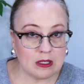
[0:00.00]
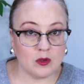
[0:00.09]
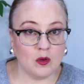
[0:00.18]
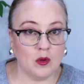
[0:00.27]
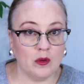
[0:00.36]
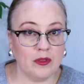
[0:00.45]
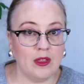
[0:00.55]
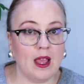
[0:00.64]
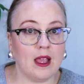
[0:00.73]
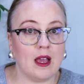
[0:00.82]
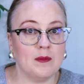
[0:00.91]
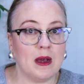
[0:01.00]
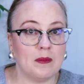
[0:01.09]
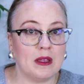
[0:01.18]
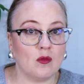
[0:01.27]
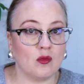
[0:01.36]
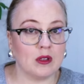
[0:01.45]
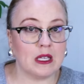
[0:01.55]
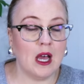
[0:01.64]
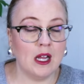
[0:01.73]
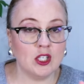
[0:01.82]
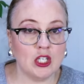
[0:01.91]
into a whole thing about being really
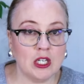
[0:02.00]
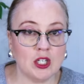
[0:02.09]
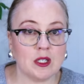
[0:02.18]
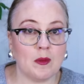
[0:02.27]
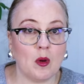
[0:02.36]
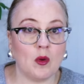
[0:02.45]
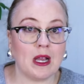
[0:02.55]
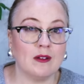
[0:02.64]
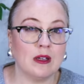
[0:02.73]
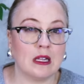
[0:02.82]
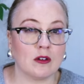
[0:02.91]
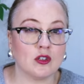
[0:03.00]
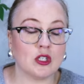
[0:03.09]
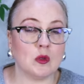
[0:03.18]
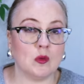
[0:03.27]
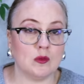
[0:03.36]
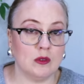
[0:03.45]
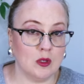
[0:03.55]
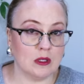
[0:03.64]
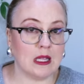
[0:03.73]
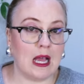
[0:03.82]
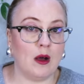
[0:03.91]
conscientious about what kind of energy you,
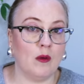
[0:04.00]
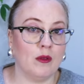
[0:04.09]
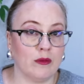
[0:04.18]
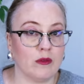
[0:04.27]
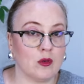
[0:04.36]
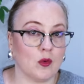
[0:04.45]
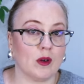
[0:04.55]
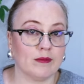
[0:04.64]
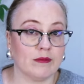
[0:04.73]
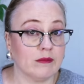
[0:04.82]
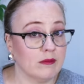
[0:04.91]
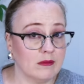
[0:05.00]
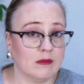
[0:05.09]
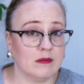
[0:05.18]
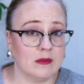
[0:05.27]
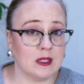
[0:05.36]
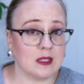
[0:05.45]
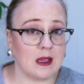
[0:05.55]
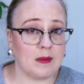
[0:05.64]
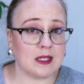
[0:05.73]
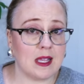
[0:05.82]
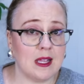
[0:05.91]
you allow through the door. Does that
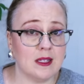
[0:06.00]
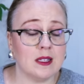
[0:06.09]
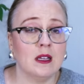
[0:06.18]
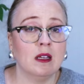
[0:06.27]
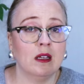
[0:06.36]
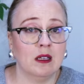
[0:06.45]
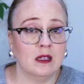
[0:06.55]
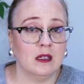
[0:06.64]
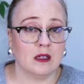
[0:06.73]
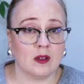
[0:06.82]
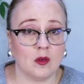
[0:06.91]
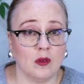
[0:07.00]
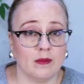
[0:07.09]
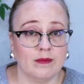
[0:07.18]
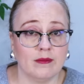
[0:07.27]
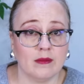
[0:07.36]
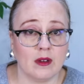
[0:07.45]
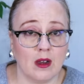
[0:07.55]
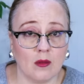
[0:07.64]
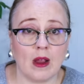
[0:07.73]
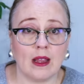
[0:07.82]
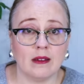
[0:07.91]
make sense? Cool.
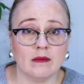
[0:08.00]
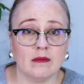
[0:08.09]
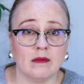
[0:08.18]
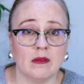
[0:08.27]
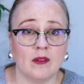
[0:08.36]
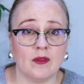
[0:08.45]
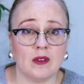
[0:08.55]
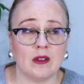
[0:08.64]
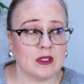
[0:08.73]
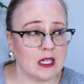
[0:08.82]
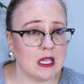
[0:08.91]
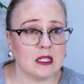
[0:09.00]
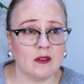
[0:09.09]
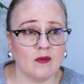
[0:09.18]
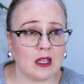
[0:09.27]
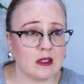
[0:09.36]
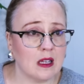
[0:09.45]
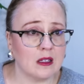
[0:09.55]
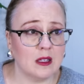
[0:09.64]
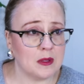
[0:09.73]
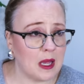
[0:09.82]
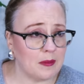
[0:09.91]
All right. If, if today is in fact the
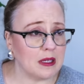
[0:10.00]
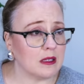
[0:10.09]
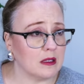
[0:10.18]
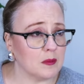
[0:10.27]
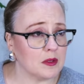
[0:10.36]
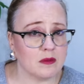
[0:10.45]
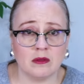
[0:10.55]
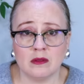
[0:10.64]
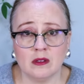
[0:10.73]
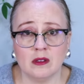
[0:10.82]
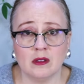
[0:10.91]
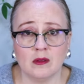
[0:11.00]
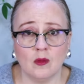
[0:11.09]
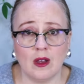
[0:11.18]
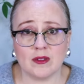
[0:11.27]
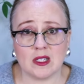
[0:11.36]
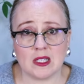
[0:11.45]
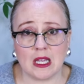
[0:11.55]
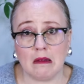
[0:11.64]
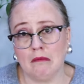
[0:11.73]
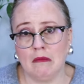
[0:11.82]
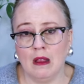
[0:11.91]
eclipse, happy eclipse. We'll have to
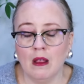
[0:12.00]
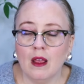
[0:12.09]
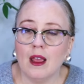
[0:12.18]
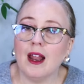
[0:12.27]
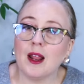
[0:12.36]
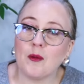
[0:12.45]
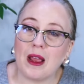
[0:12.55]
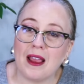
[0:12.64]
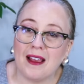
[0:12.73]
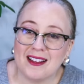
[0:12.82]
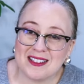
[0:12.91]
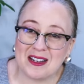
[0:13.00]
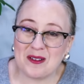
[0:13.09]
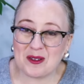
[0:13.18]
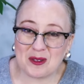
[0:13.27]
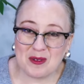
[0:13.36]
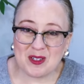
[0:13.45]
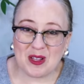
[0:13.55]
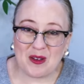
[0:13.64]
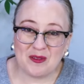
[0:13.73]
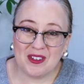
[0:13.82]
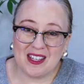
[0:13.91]
see. Anyway, sending you all so much
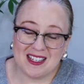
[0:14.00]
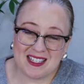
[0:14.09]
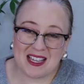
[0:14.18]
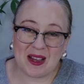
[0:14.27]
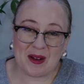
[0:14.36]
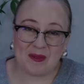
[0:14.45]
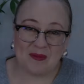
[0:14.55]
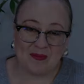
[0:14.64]
love and take care.